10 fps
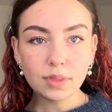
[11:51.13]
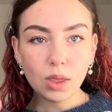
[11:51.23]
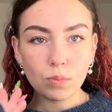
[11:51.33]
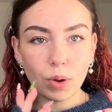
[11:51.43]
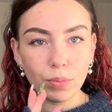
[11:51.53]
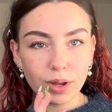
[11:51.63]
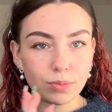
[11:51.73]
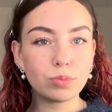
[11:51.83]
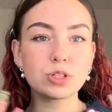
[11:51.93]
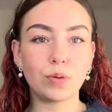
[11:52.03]

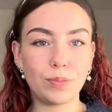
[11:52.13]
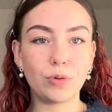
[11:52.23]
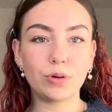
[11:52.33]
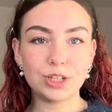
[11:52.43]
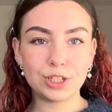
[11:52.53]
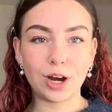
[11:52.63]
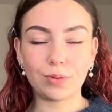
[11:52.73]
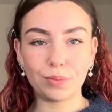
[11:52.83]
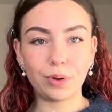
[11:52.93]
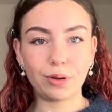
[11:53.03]
we bought this yarn
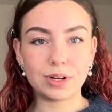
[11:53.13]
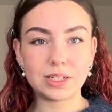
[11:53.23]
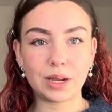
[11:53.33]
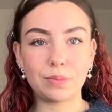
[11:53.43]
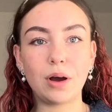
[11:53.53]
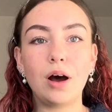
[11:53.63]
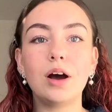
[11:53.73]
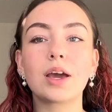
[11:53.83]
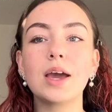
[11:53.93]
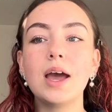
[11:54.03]
when we were in
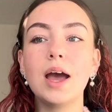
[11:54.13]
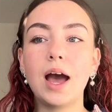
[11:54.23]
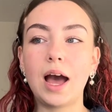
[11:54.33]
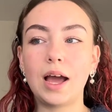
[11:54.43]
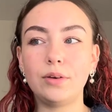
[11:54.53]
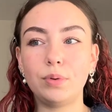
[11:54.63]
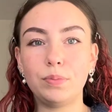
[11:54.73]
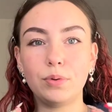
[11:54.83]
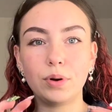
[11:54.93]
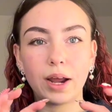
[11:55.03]
Denmark, and we
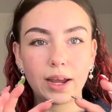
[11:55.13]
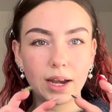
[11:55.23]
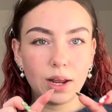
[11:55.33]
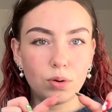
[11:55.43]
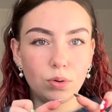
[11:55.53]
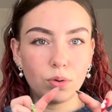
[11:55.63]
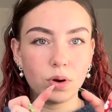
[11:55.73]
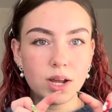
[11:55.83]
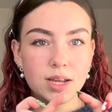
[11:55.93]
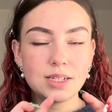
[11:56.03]
bought like a little
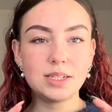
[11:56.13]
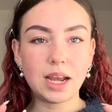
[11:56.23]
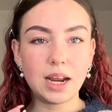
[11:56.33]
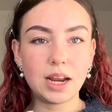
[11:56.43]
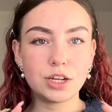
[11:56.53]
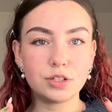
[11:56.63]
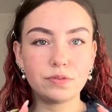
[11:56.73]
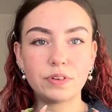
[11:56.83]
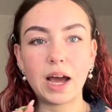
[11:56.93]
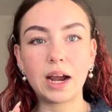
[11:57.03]
Danish
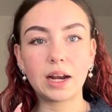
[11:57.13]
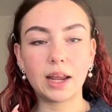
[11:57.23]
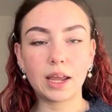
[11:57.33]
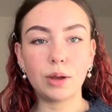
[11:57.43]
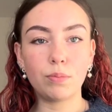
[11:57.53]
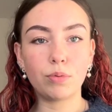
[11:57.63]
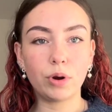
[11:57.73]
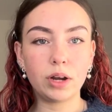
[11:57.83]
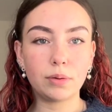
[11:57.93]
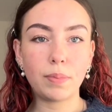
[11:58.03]
flag like
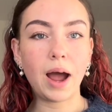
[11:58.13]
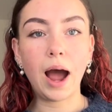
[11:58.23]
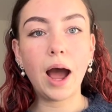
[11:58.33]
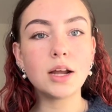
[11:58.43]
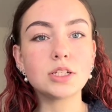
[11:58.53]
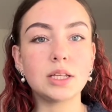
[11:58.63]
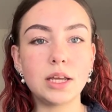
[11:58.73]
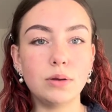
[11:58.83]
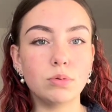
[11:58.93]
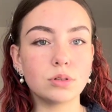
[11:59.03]
embroidered patch that
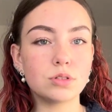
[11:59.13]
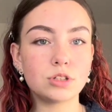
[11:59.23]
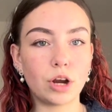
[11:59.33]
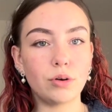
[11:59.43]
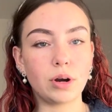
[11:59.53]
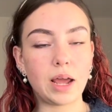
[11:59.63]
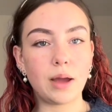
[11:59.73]
he wants sewn on it.